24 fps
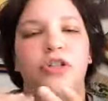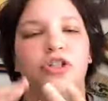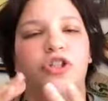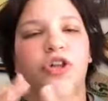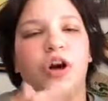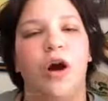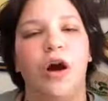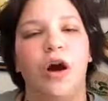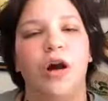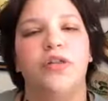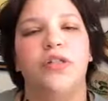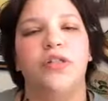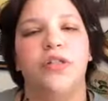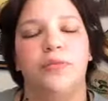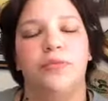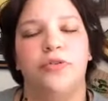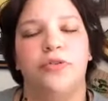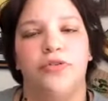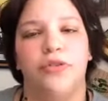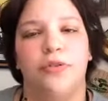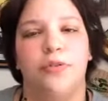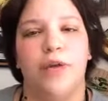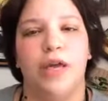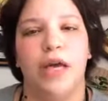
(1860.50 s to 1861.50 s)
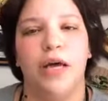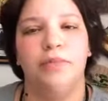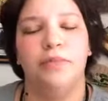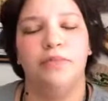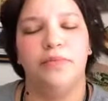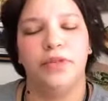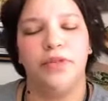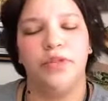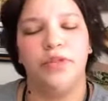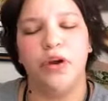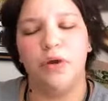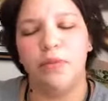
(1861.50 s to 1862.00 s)
the tarot symbols
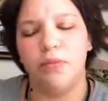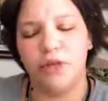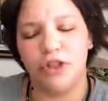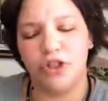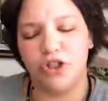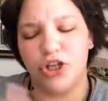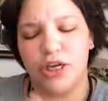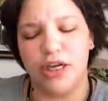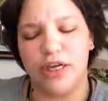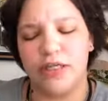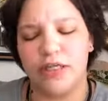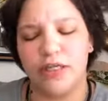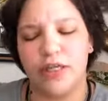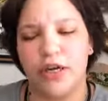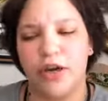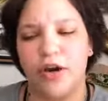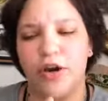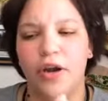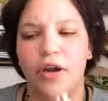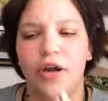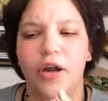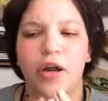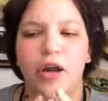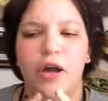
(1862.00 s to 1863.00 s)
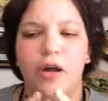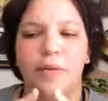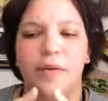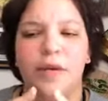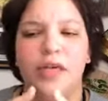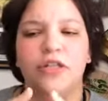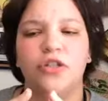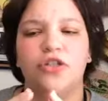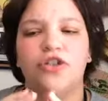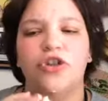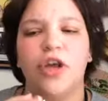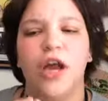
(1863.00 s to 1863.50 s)
become so much easier.
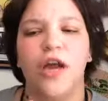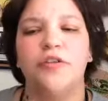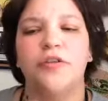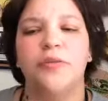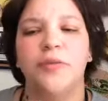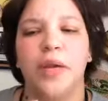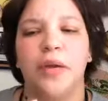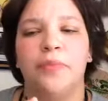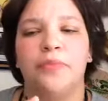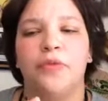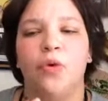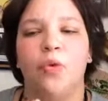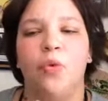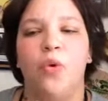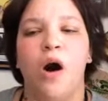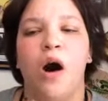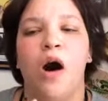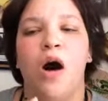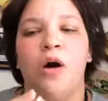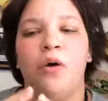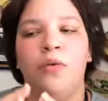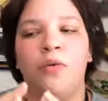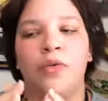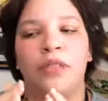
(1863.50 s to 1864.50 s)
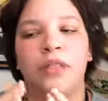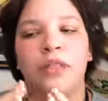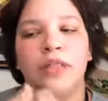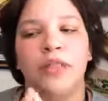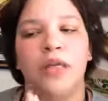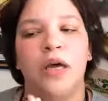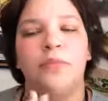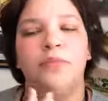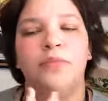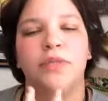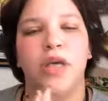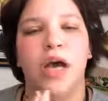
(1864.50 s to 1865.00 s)
Because it drives me up the wall when
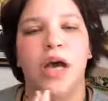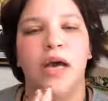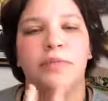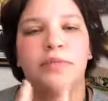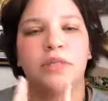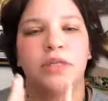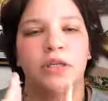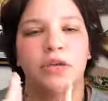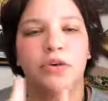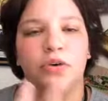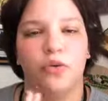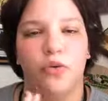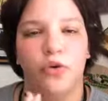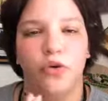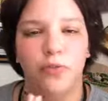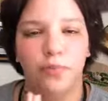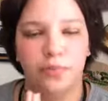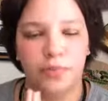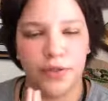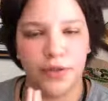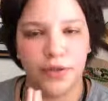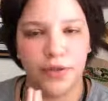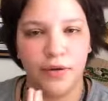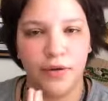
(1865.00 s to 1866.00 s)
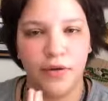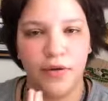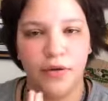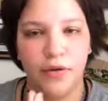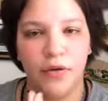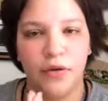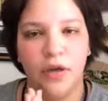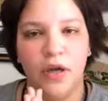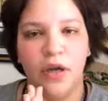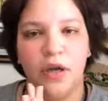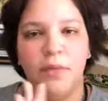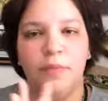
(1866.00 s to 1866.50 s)
sometimes in groups,
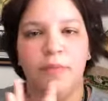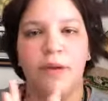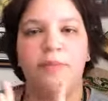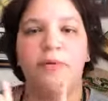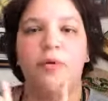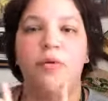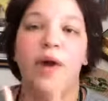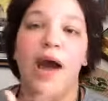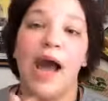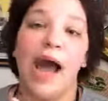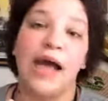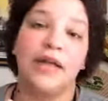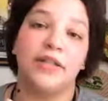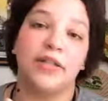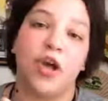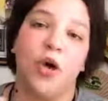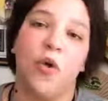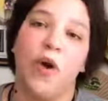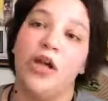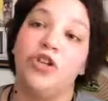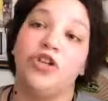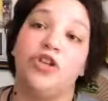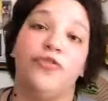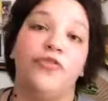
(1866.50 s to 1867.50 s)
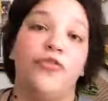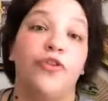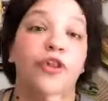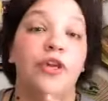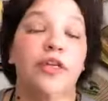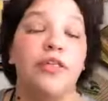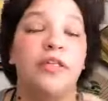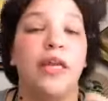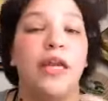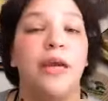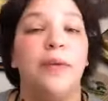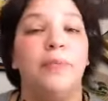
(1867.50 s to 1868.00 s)
people will ask a question. For
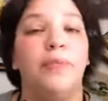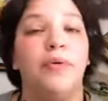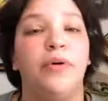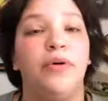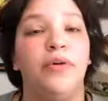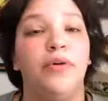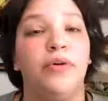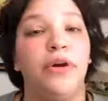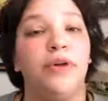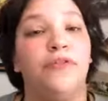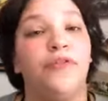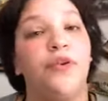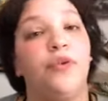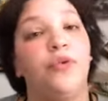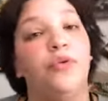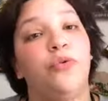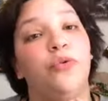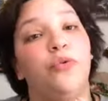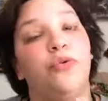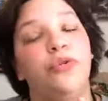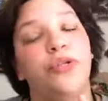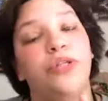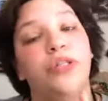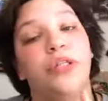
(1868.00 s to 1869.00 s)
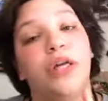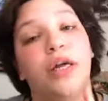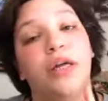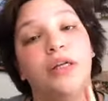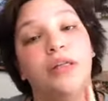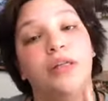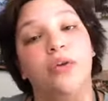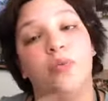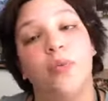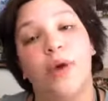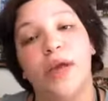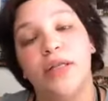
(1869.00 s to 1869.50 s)
example, if you study
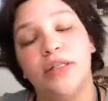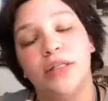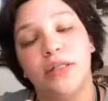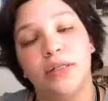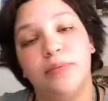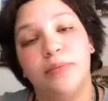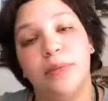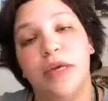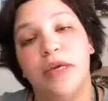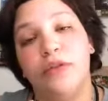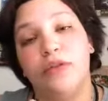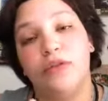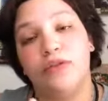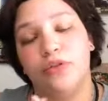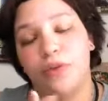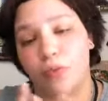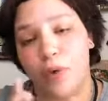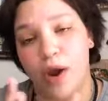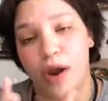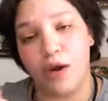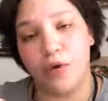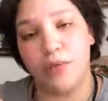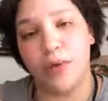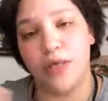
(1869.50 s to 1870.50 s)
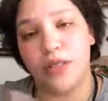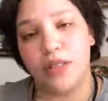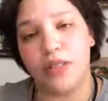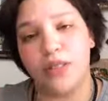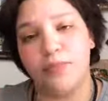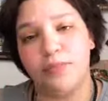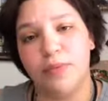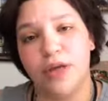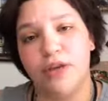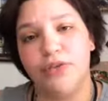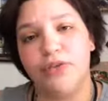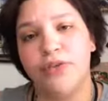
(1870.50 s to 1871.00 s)
the Waite-Smith, the
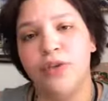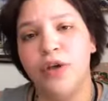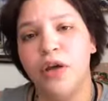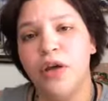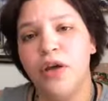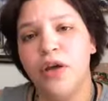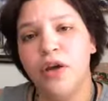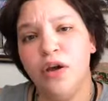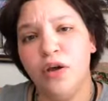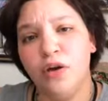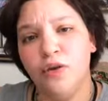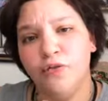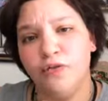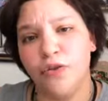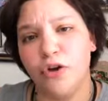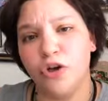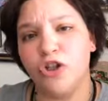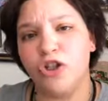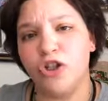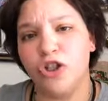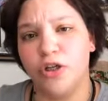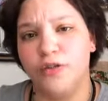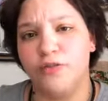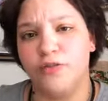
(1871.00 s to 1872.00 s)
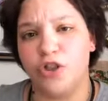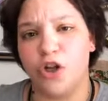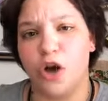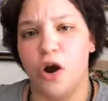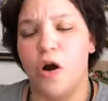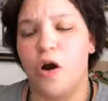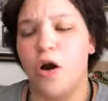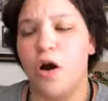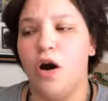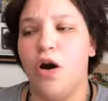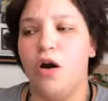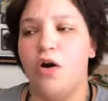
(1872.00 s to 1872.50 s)
Rider-Waite-Smith version of
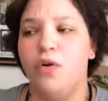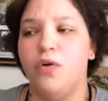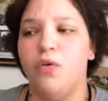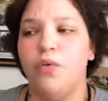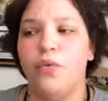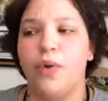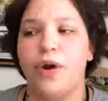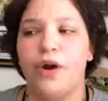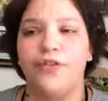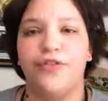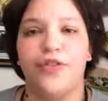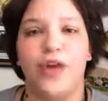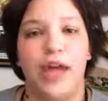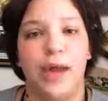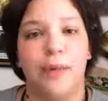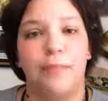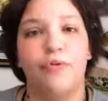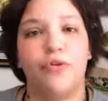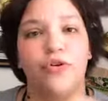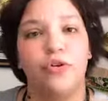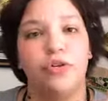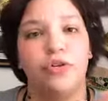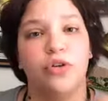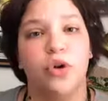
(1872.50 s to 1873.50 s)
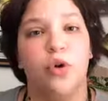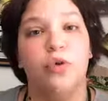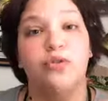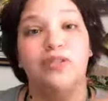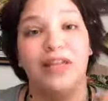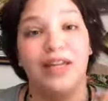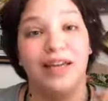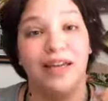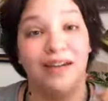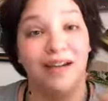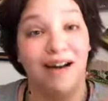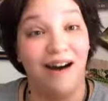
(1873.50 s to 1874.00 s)
tarot, where the emperor is
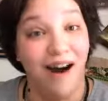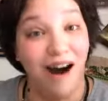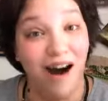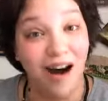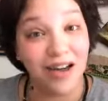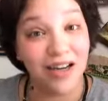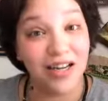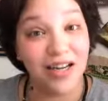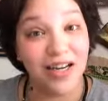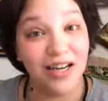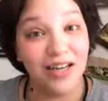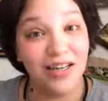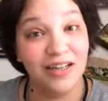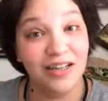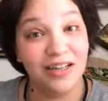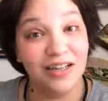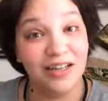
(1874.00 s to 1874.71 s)
holding an ankh,